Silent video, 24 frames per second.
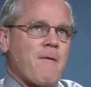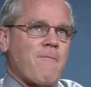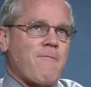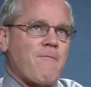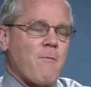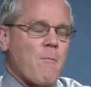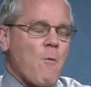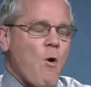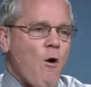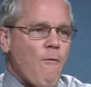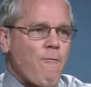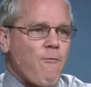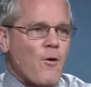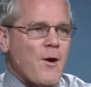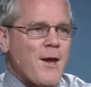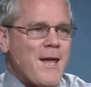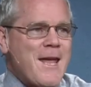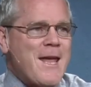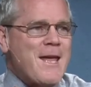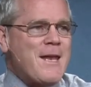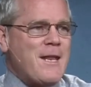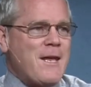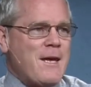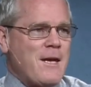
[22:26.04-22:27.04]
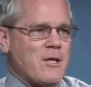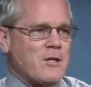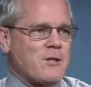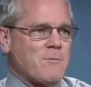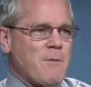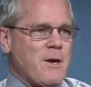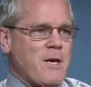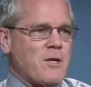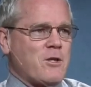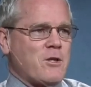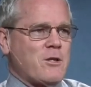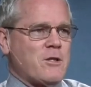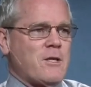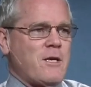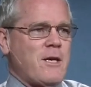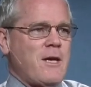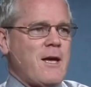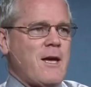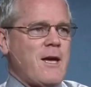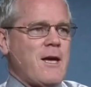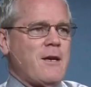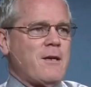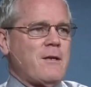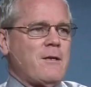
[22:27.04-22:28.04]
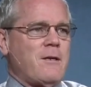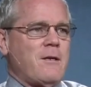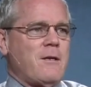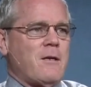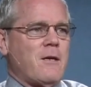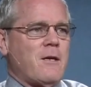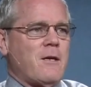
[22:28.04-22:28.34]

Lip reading: from overeating as much as he had